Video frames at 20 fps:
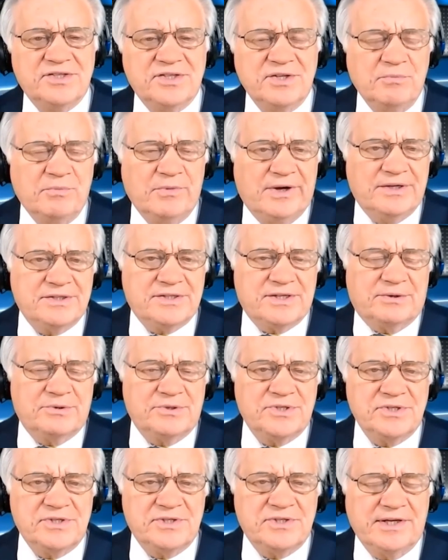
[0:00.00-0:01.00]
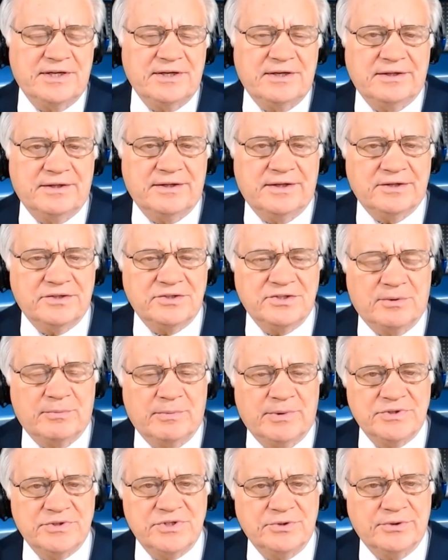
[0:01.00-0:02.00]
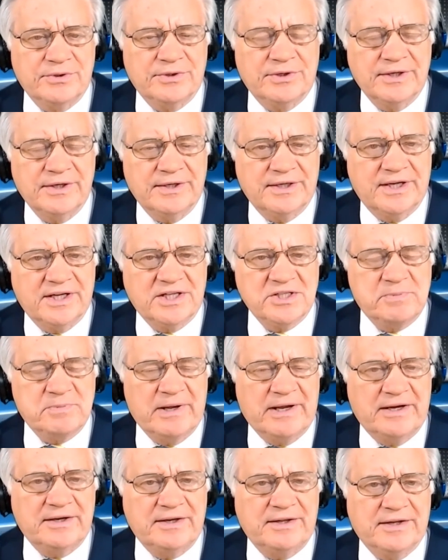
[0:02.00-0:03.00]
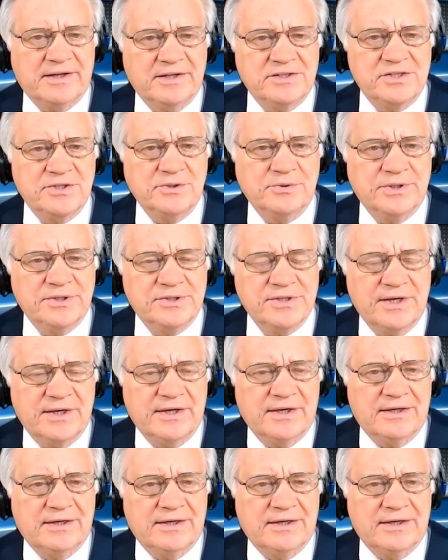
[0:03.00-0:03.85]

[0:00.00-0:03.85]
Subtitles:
some ways, I was just thinking that, Tom, as you were explaining that to us,